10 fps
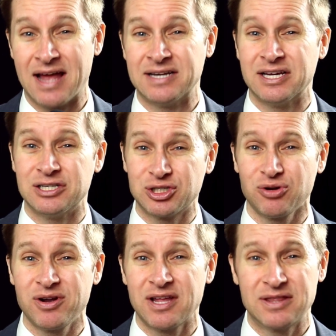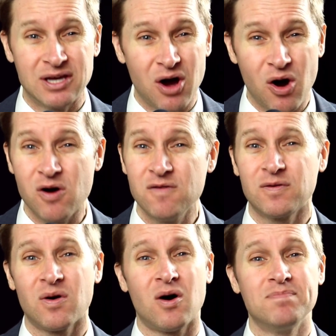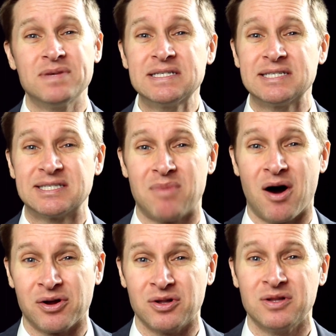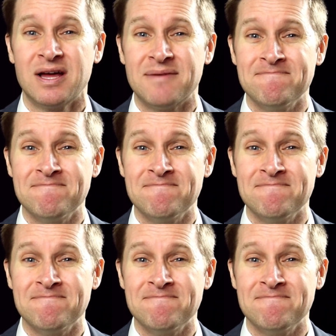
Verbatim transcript: and ensuring that the overall business model